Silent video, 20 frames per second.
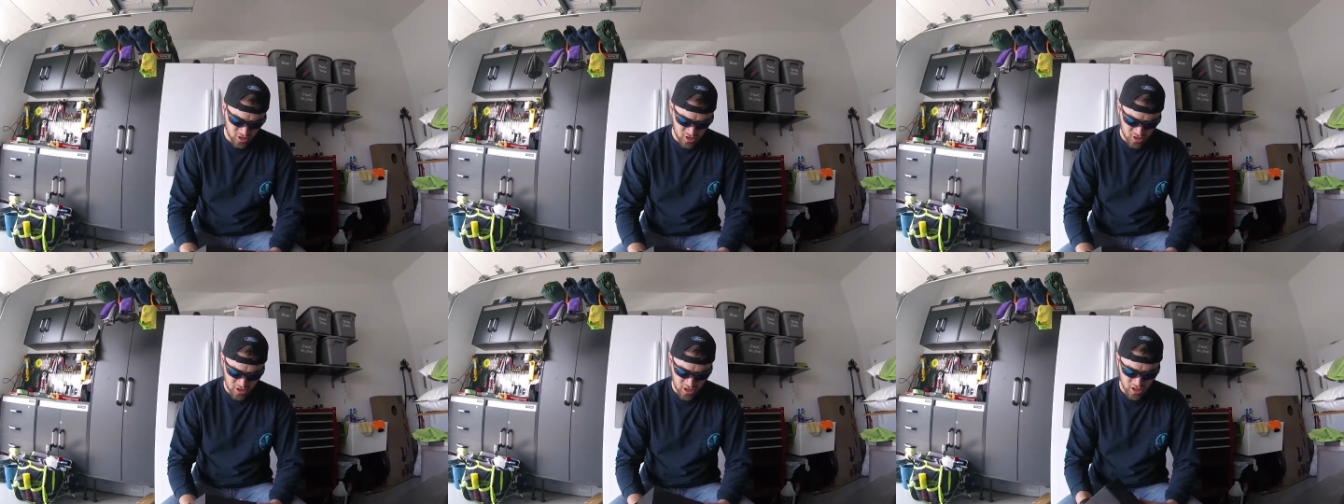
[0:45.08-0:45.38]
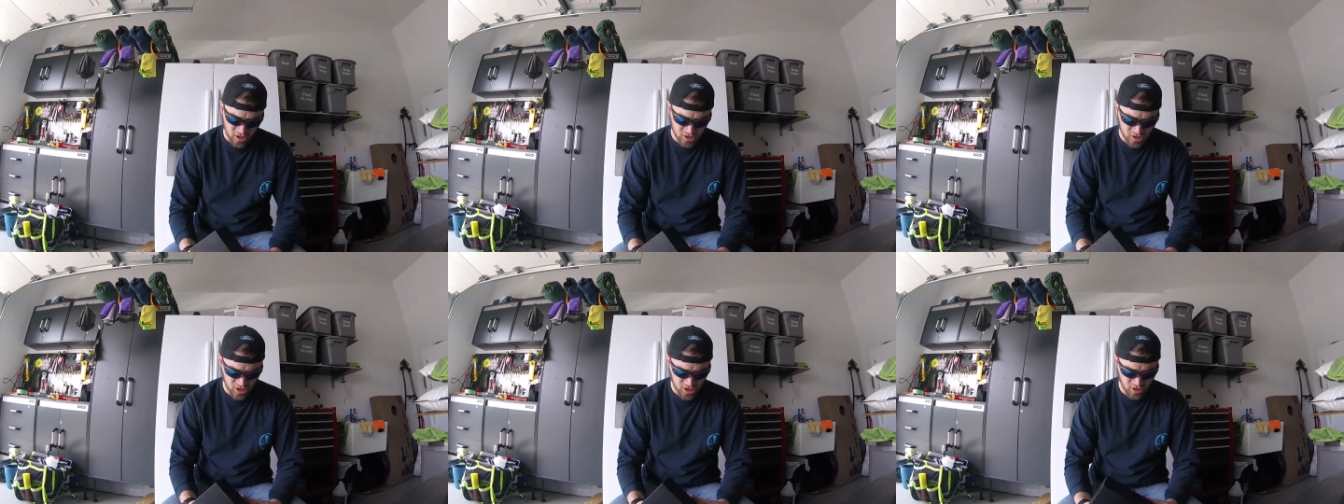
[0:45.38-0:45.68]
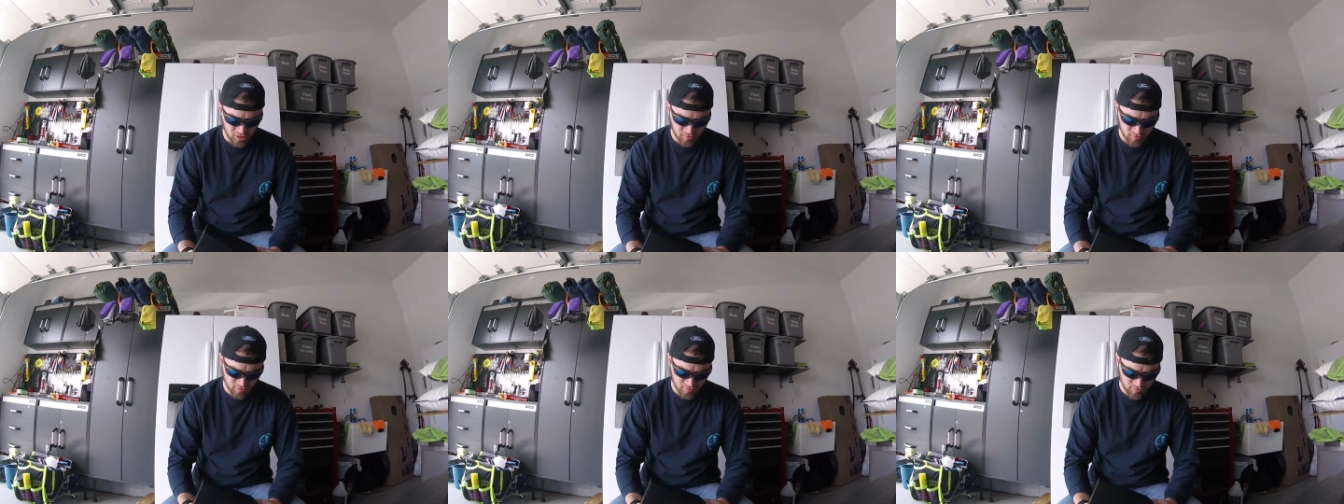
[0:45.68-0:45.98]
dash
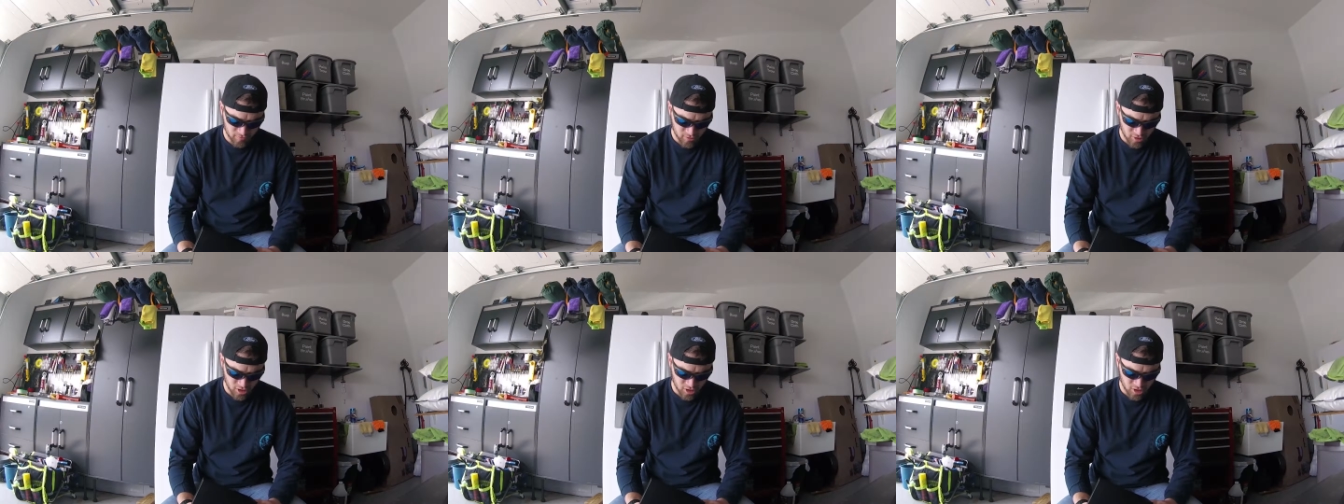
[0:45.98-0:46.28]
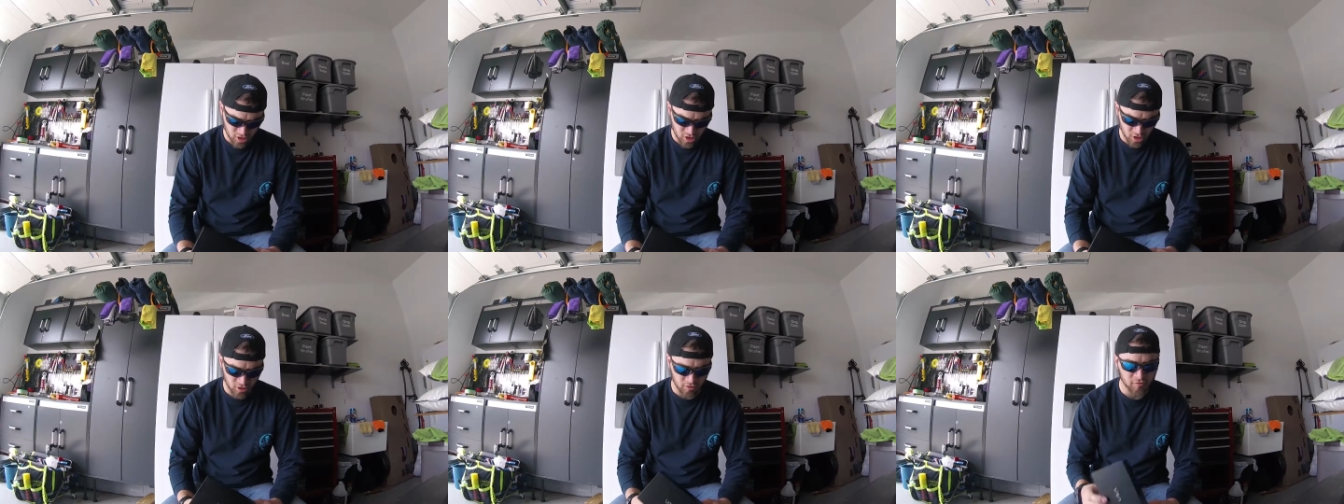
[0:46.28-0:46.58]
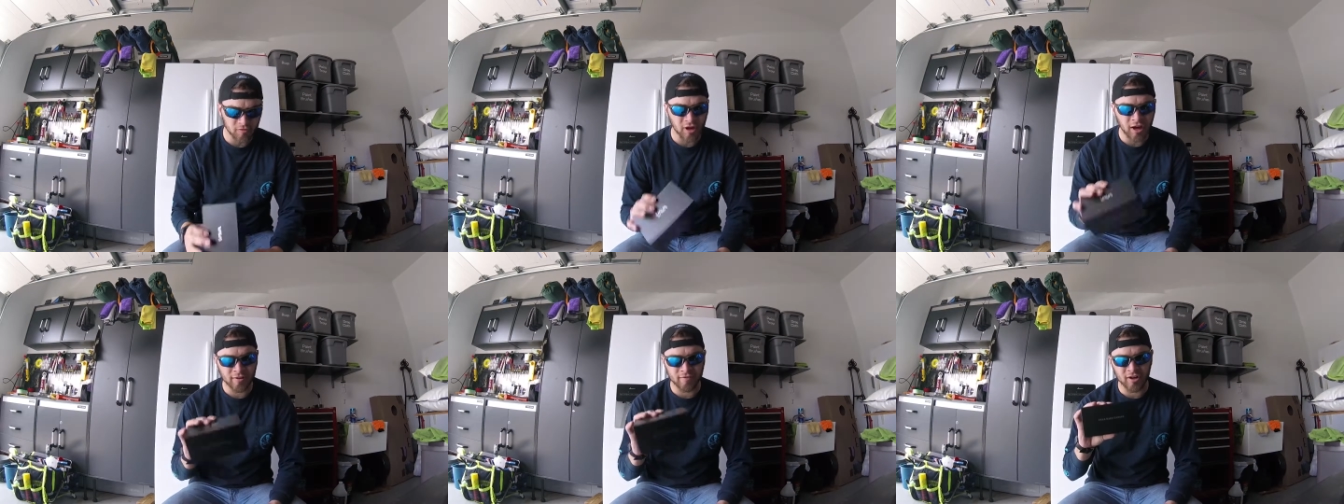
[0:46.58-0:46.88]
cam
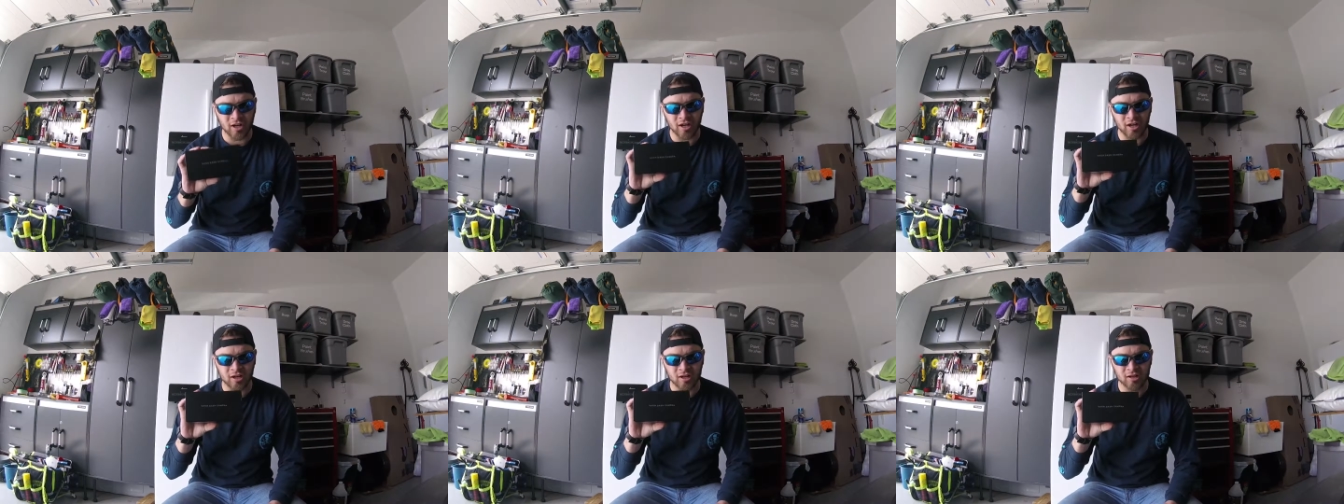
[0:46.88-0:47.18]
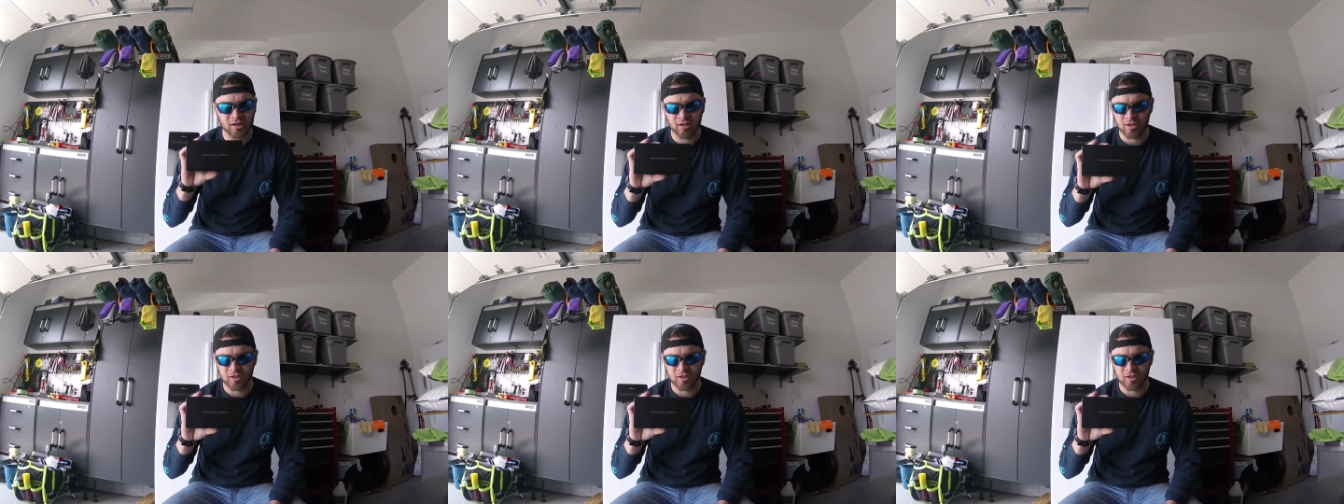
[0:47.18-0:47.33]
called VAVA.